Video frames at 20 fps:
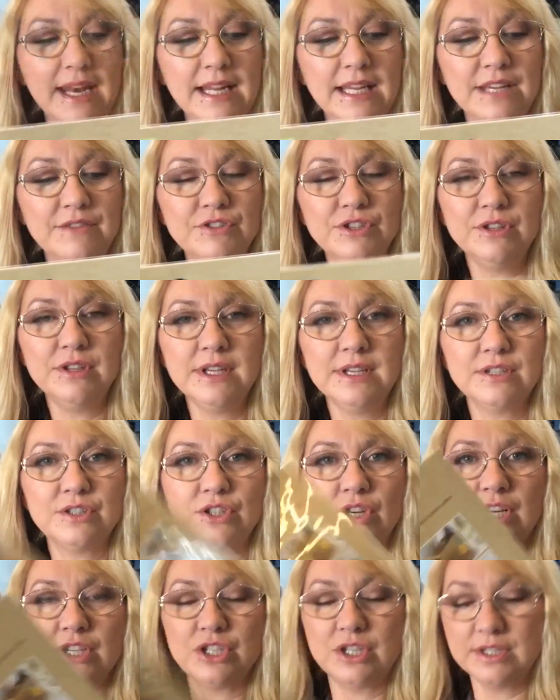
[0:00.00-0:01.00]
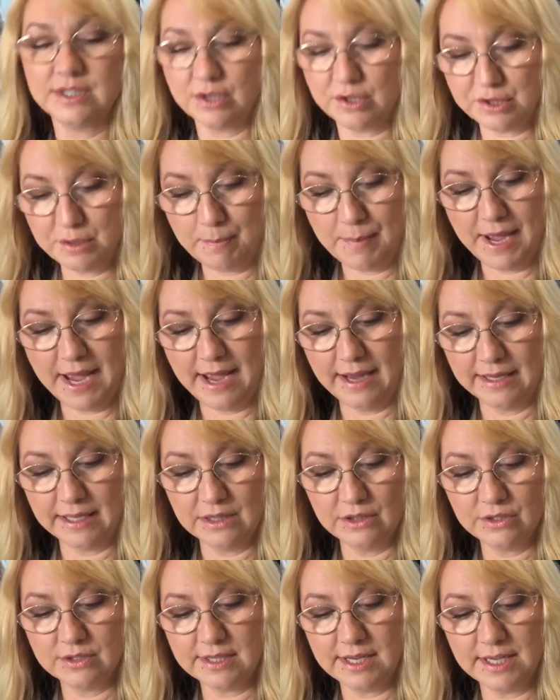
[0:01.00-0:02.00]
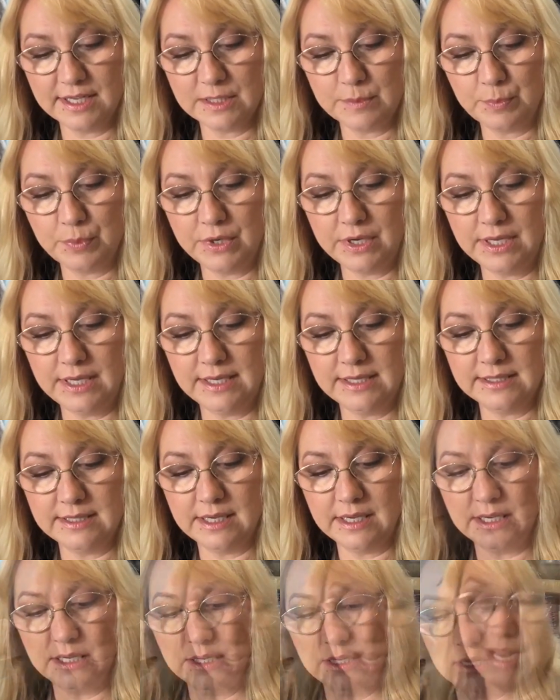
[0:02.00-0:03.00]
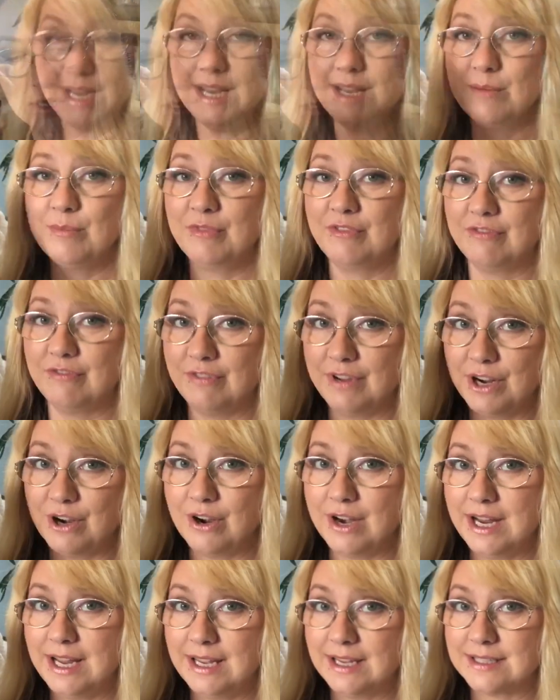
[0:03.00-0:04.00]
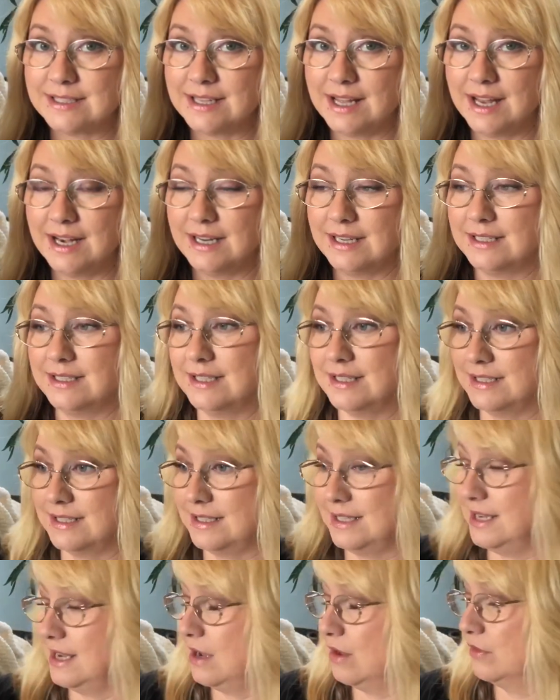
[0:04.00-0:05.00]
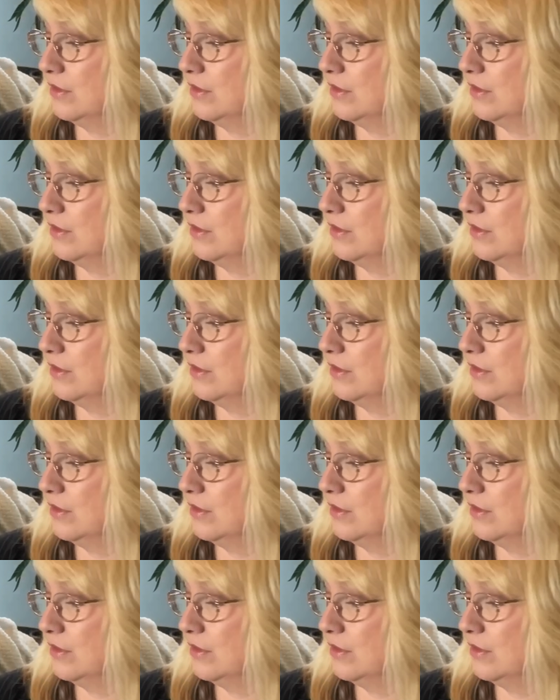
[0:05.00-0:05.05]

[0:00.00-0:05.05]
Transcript: it gives you the instructions on the back. It looks like it's pretty easy. I am very excited to see how